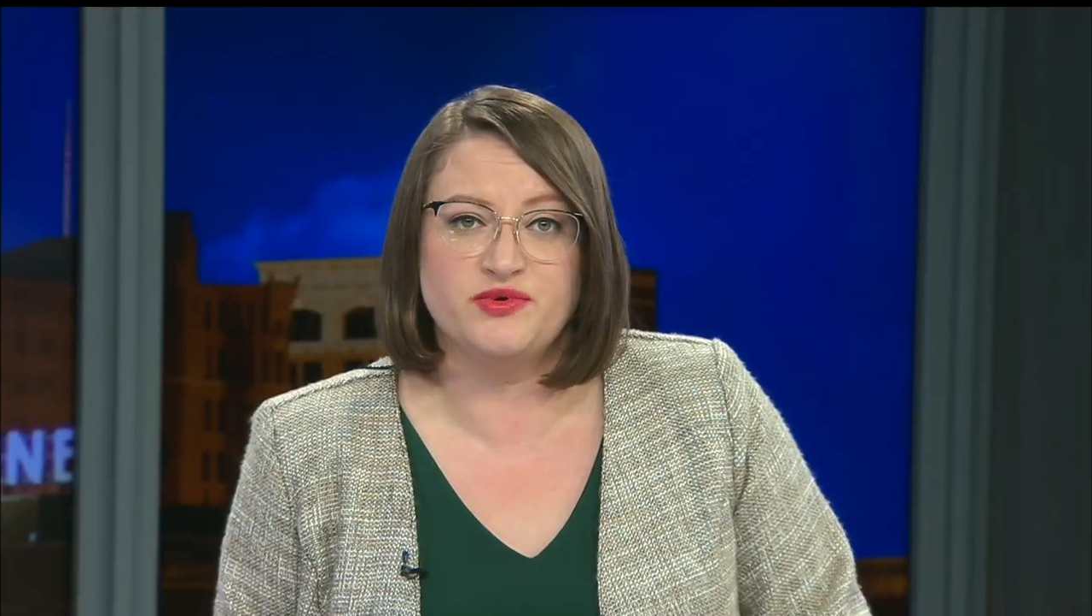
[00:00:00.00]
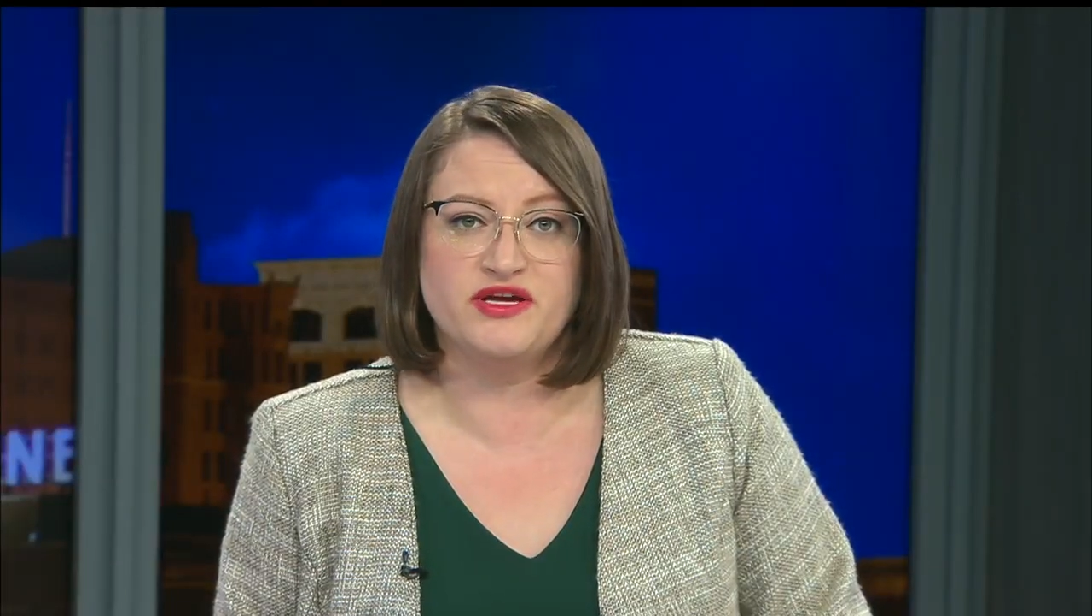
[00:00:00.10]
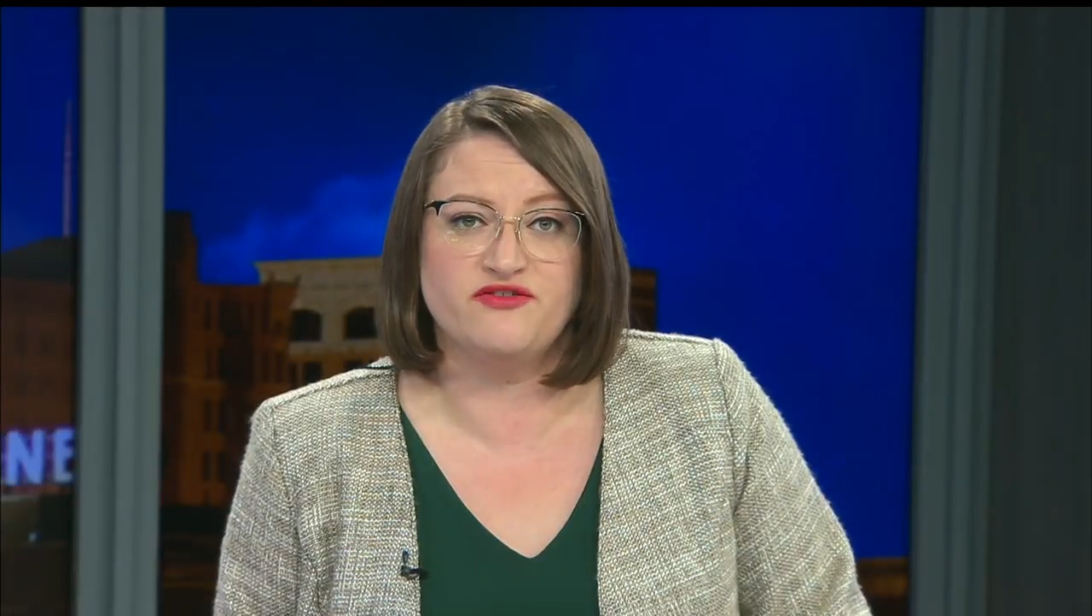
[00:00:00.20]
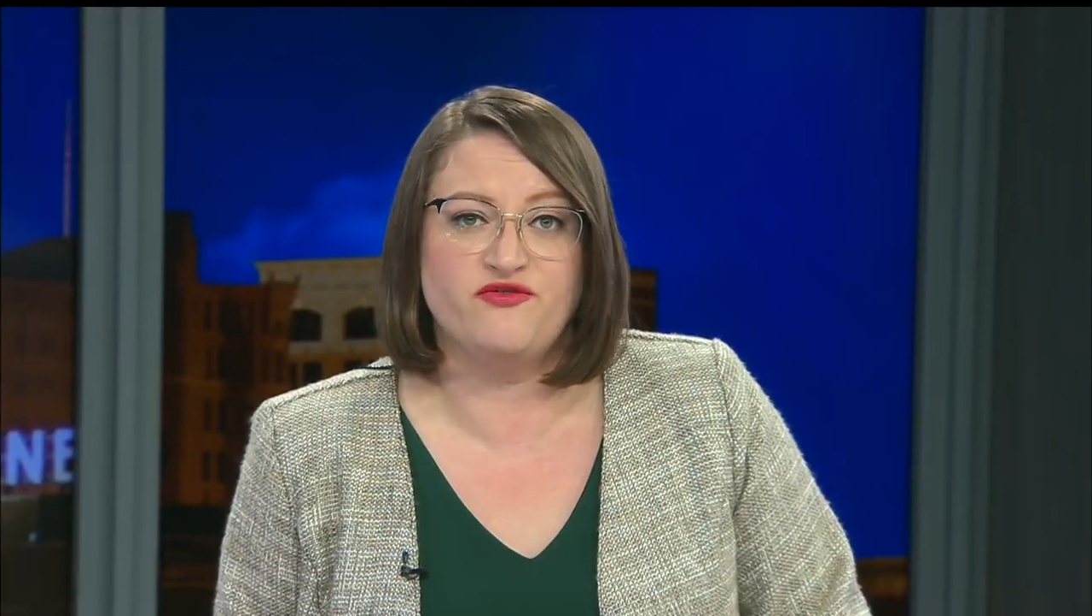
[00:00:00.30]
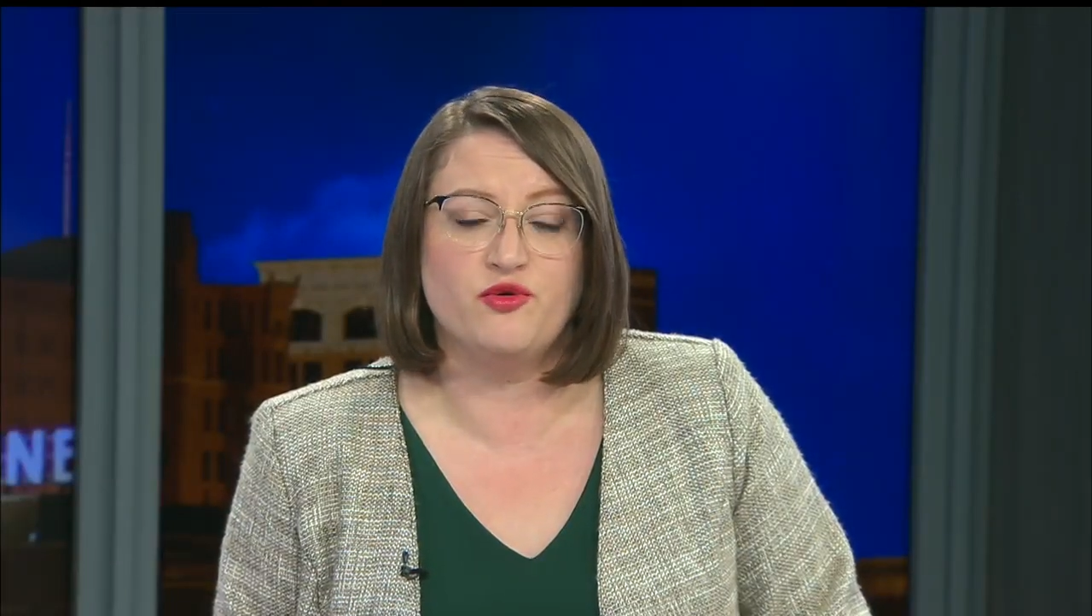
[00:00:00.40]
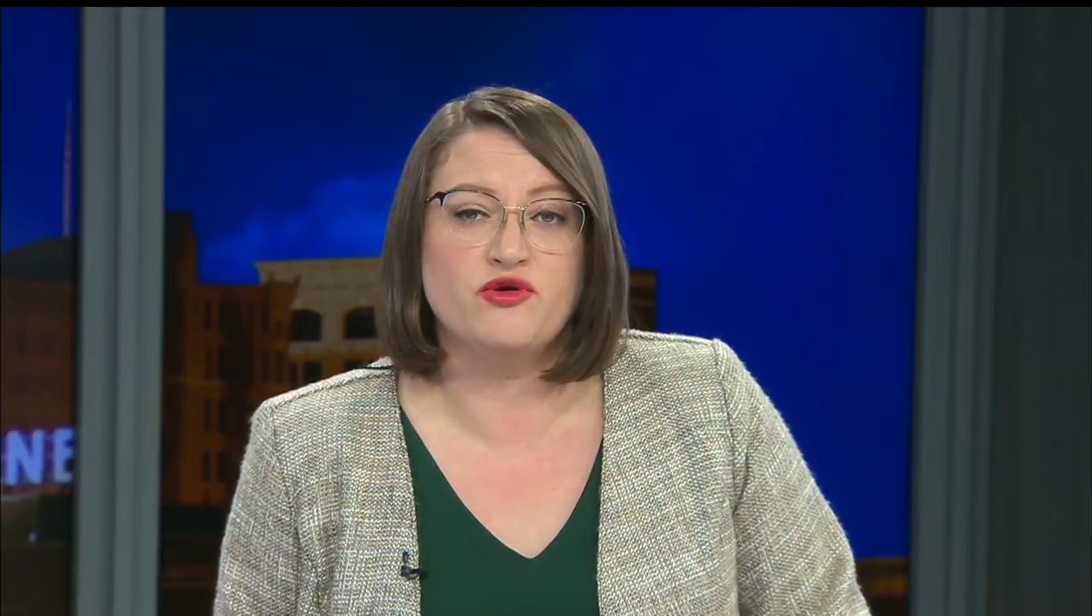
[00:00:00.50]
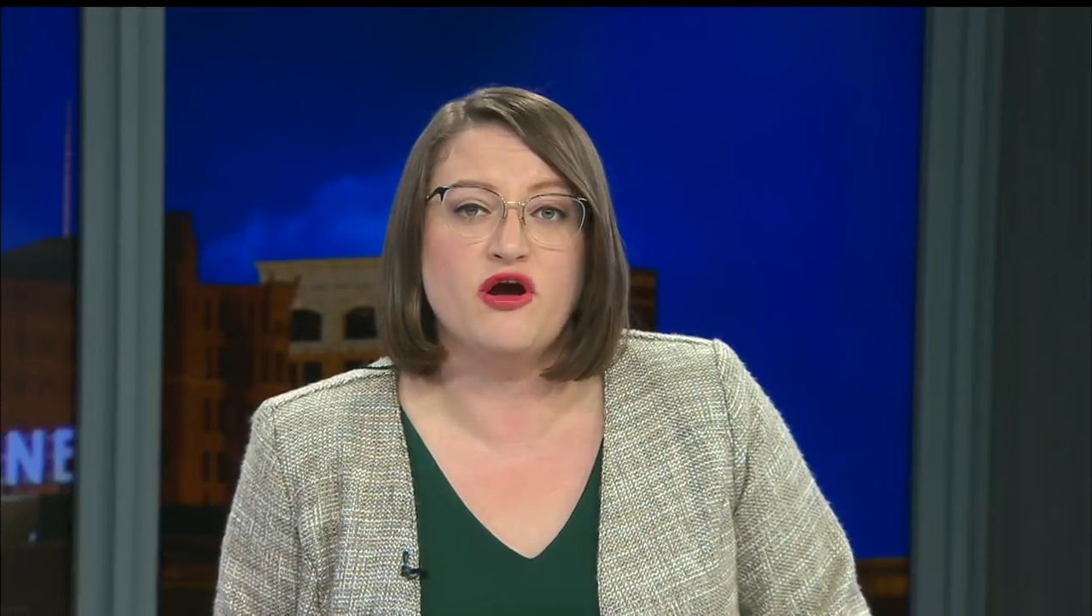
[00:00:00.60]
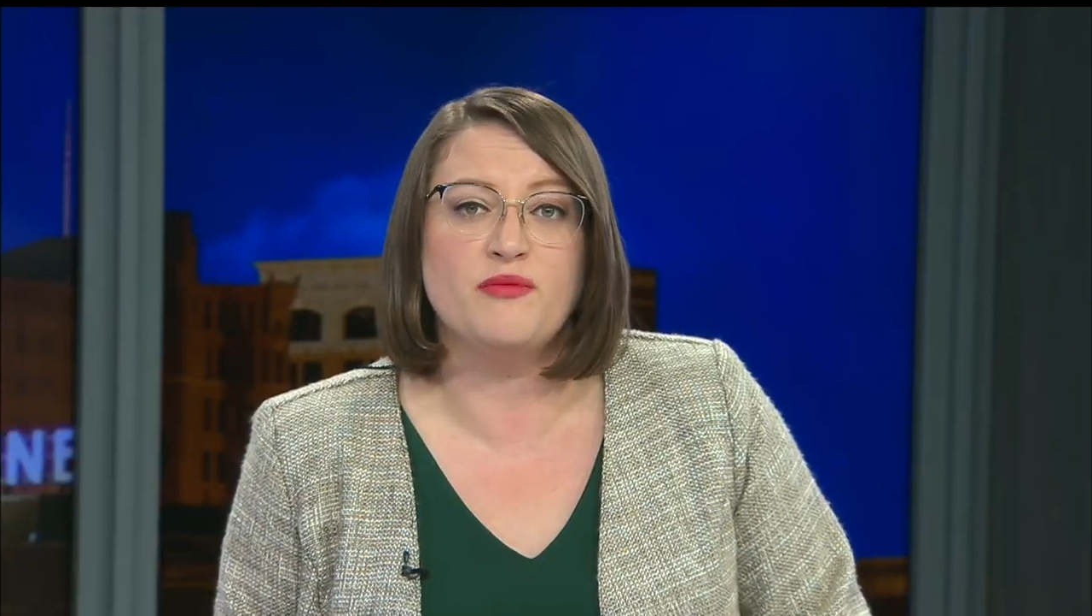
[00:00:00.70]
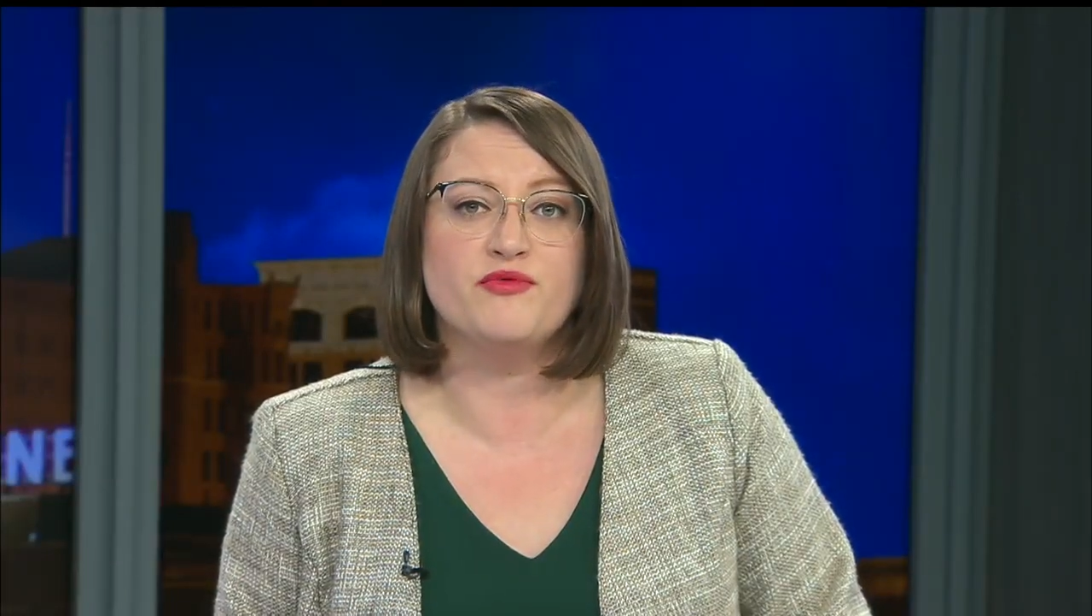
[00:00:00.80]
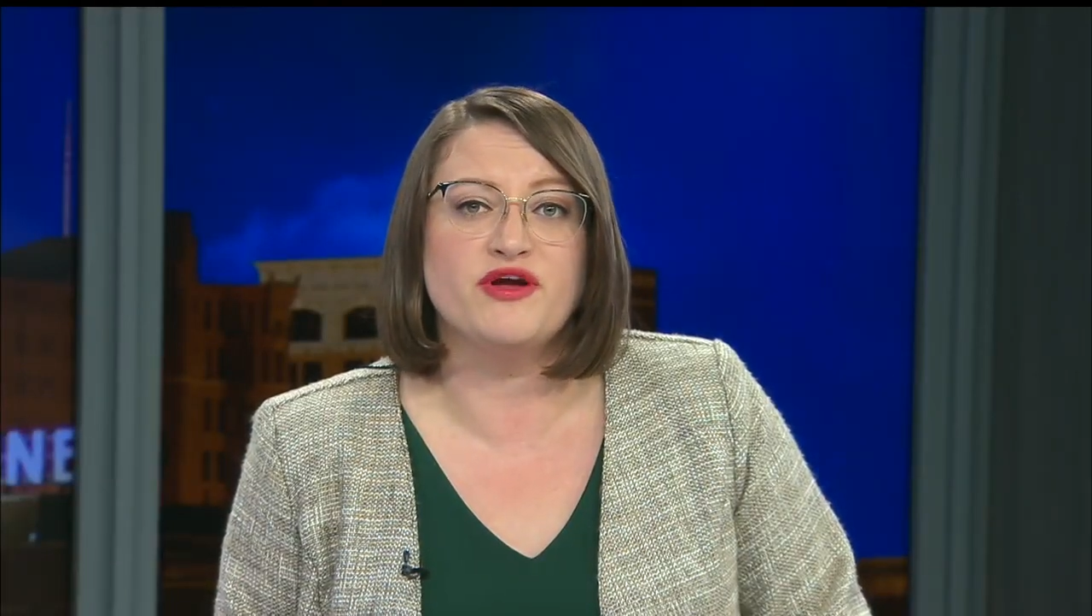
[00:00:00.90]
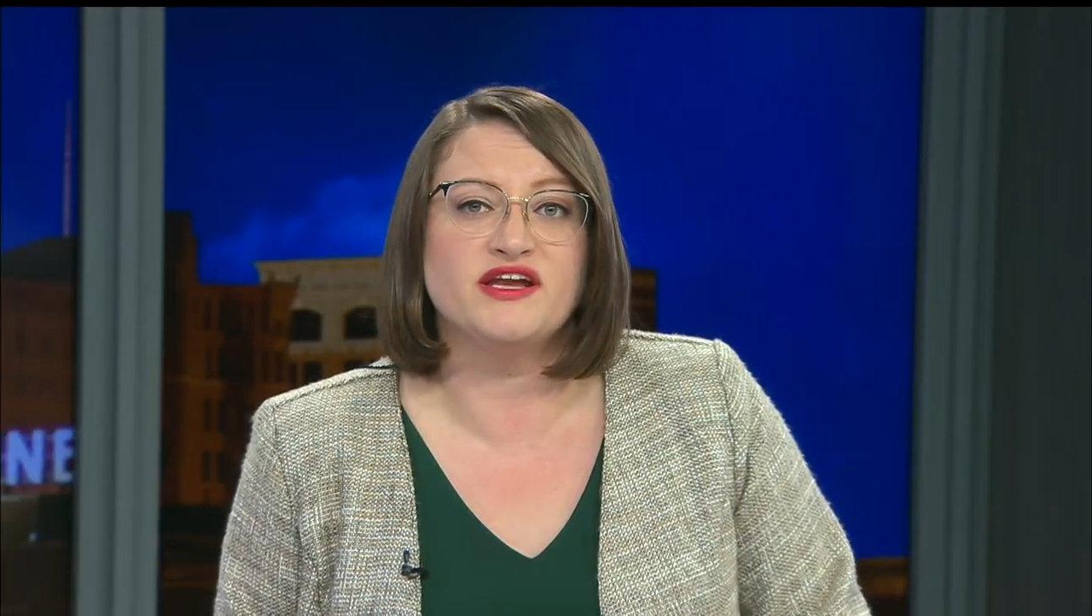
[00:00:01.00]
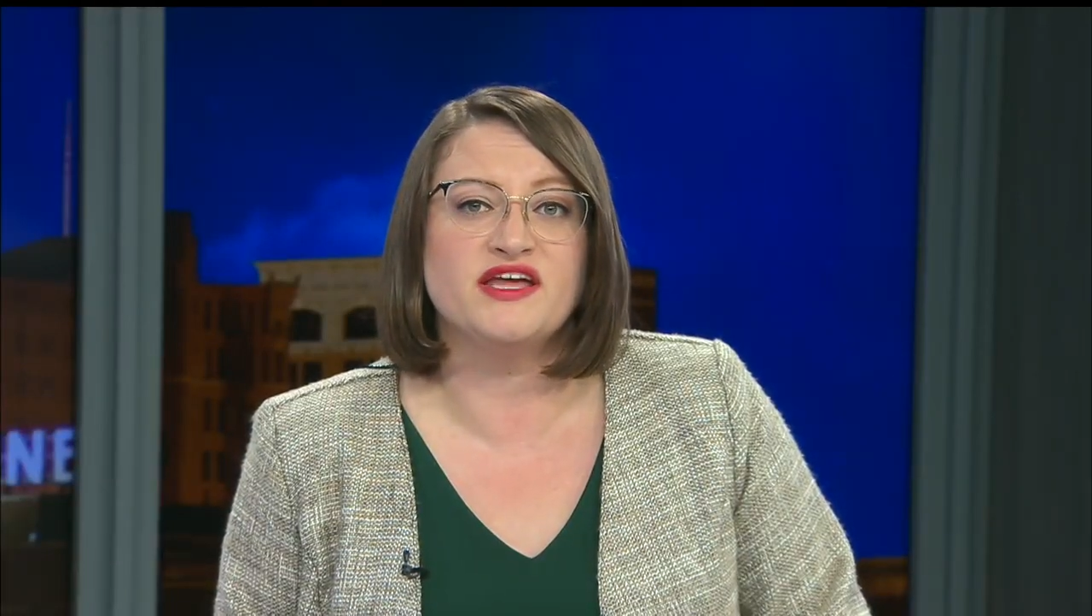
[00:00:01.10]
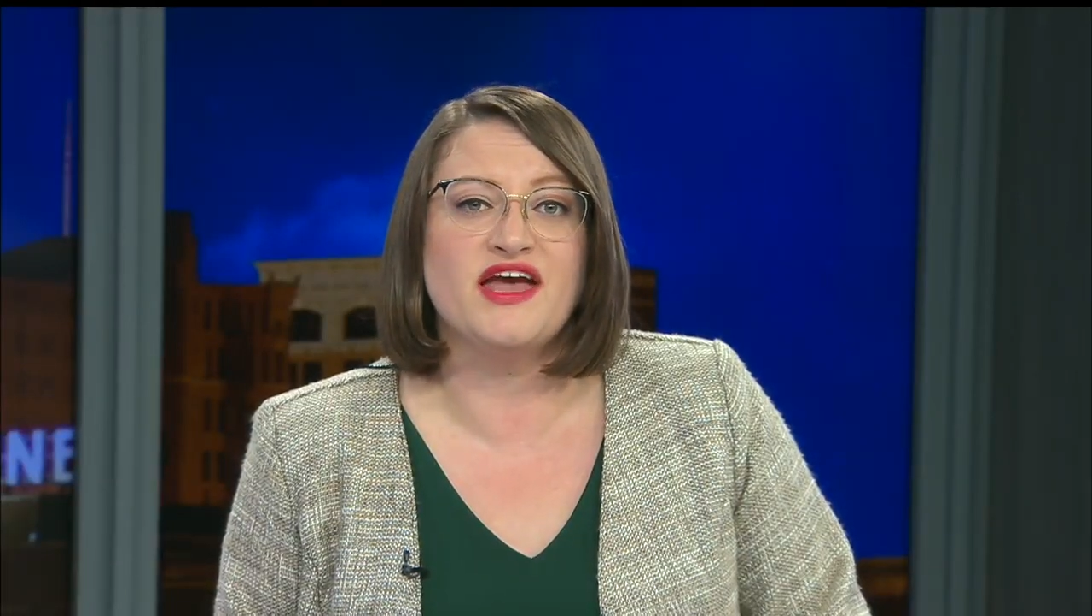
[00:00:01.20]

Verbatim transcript: week for operating